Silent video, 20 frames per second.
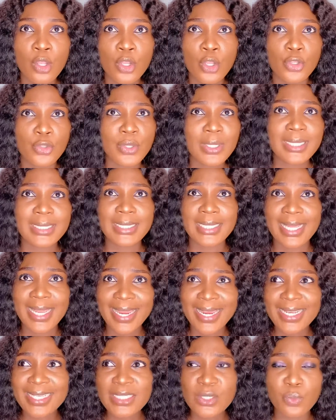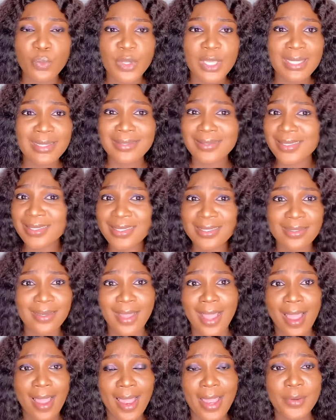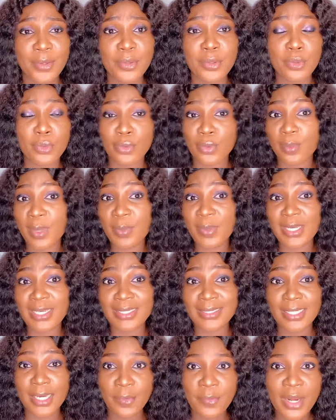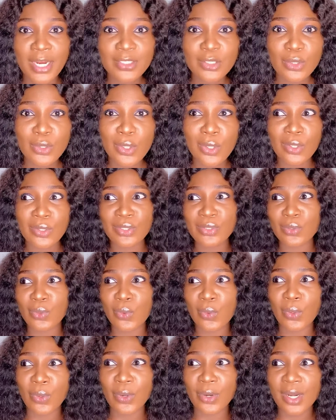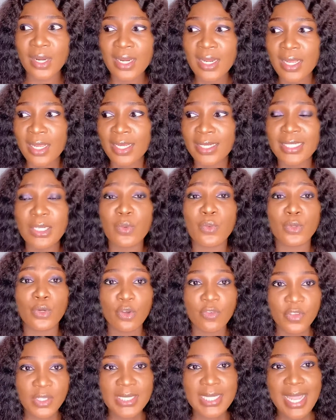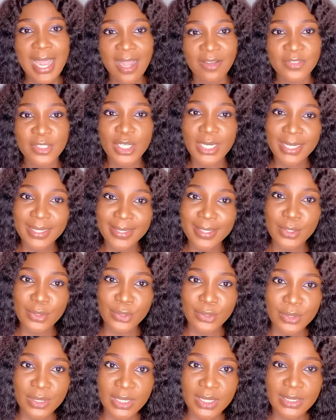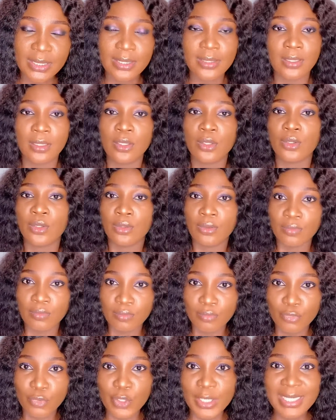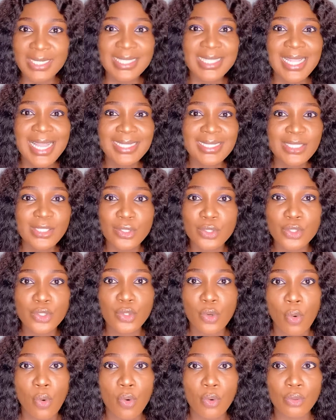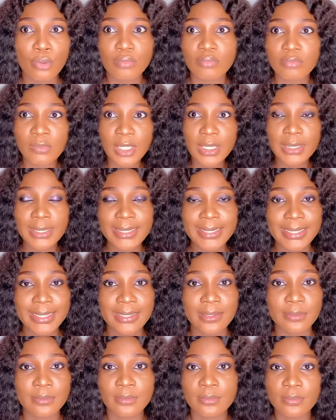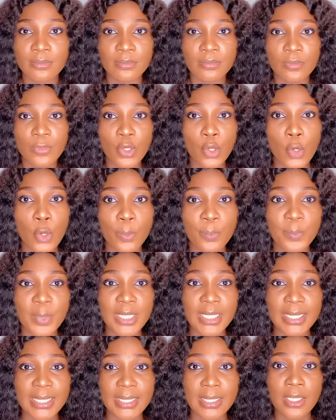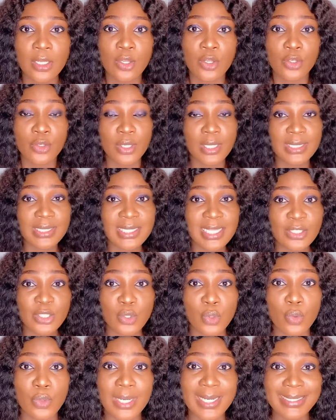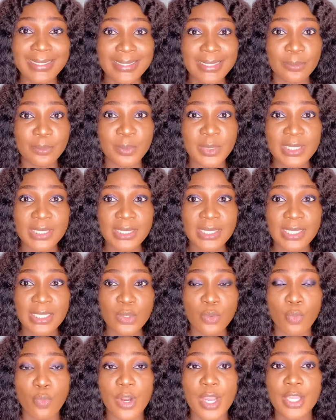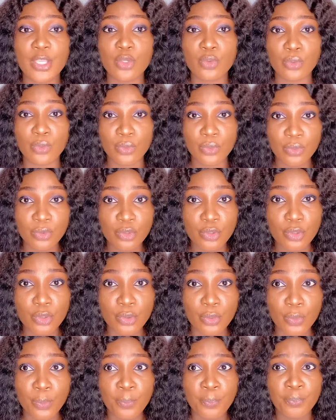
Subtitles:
you can liaise with, I don't know, maybe the directors, or they would obviously have the cleaning units. You can start your own cleaning company. You can start your own cleaning business where you know,